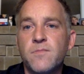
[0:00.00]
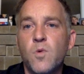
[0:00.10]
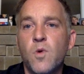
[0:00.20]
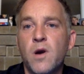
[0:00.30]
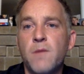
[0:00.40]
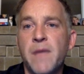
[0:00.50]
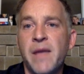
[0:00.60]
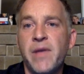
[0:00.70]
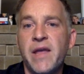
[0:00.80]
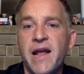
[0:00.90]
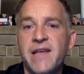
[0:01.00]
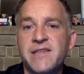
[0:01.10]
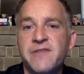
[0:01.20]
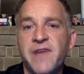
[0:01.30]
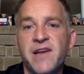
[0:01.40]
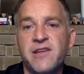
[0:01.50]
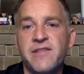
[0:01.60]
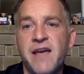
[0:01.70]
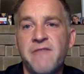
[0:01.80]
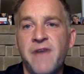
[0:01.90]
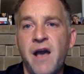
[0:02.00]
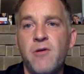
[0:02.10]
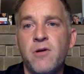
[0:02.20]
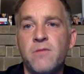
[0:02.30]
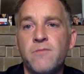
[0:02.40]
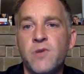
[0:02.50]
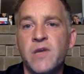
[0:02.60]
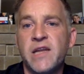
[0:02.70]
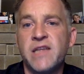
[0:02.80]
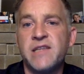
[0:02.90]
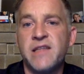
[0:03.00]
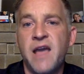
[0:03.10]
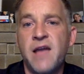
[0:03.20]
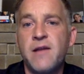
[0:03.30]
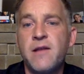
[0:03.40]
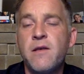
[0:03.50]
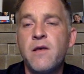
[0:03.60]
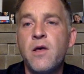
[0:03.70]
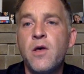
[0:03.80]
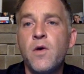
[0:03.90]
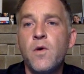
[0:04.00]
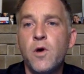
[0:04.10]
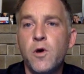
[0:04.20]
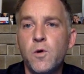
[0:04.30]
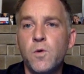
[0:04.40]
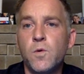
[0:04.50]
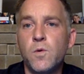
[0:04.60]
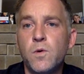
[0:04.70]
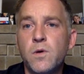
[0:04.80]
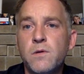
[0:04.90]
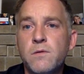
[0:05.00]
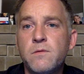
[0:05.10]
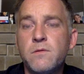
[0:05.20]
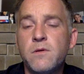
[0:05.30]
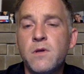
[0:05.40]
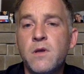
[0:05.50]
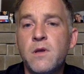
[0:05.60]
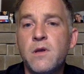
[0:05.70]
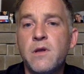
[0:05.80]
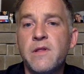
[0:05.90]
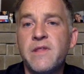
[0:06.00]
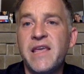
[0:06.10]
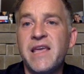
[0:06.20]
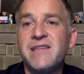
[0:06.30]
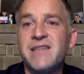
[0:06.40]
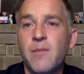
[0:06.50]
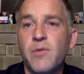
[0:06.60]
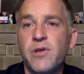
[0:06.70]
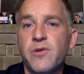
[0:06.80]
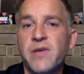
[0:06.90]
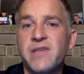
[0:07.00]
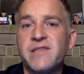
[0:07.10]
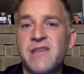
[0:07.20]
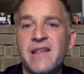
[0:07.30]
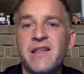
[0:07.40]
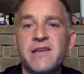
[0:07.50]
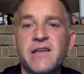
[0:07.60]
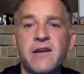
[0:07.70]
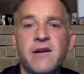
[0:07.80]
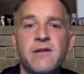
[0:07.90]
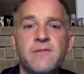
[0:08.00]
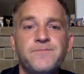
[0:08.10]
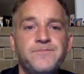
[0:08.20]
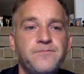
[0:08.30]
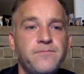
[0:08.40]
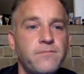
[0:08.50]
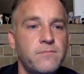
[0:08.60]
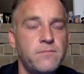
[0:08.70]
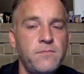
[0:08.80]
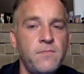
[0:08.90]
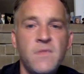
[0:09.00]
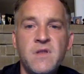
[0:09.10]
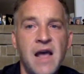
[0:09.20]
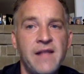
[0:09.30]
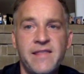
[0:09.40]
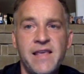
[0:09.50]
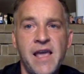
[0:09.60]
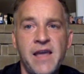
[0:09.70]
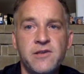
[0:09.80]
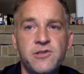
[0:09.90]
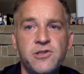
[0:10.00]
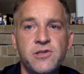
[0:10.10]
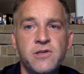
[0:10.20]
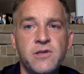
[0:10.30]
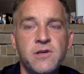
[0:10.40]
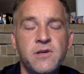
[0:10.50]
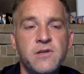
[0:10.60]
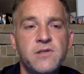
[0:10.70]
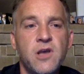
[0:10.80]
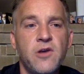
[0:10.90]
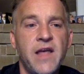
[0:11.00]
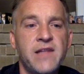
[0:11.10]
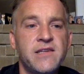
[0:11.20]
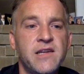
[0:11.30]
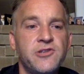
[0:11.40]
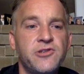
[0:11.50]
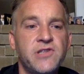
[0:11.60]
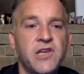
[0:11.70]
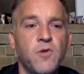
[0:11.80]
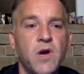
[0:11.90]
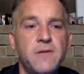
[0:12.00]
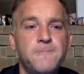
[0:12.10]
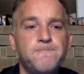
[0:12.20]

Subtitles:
or maybe it has an effect on that vowel. We'll get into that. Who, the W is silent here, not the H. So that's an interesting one.